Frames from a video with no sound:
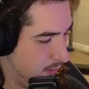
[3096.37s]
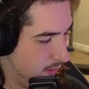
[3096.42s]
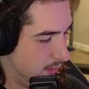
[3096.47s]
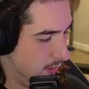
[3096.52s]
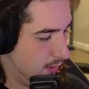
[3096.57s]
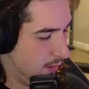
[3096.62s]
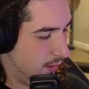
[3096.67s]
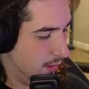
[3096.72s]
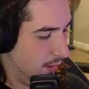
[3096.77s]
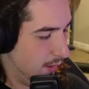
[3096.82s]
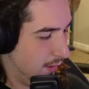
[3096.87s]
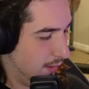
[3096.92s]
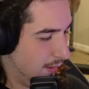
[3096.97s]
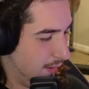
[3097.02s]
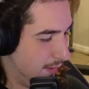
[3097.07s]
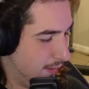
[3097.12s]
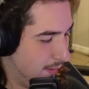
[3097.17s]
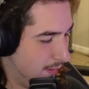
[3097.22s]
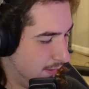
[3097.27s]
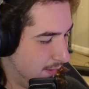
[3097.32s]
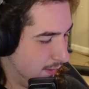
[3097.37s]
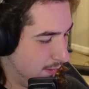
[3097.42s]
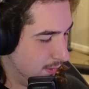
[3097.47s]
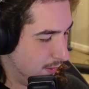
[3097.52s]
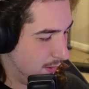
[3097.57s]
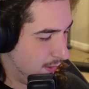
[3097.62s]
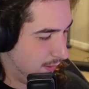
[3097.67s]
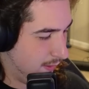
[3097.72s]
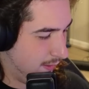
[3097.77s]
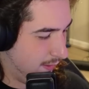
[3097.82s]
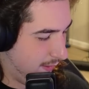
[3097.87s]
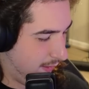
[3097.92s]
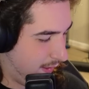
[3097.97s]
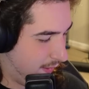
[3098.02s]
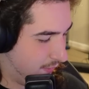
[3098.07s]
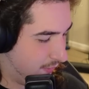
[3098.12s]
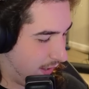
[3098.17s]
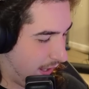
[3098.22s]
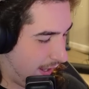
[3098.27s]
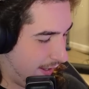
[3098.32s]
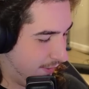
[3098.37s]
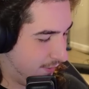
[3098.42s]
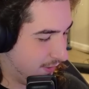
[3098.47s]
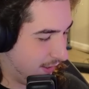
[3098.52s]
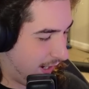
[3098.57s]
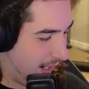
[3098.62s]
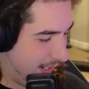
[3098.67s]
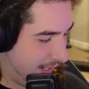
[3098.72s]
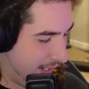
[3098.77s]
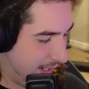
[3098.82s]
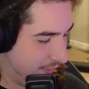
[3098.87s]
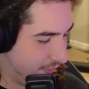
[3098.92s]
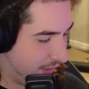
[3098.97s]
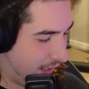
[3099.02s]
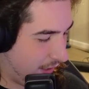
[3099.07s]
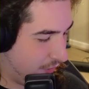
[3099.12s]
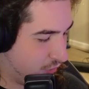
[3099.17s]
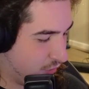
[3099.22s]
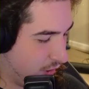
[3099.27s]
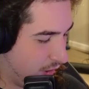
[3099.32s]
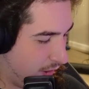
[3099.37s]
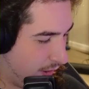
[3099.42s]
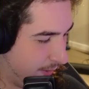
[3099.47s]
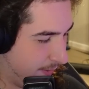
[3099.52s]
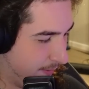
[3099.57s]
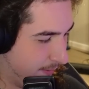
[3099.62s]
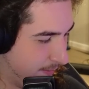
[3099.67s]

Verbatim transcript: Whoa! His gauge. I need his gauge gone.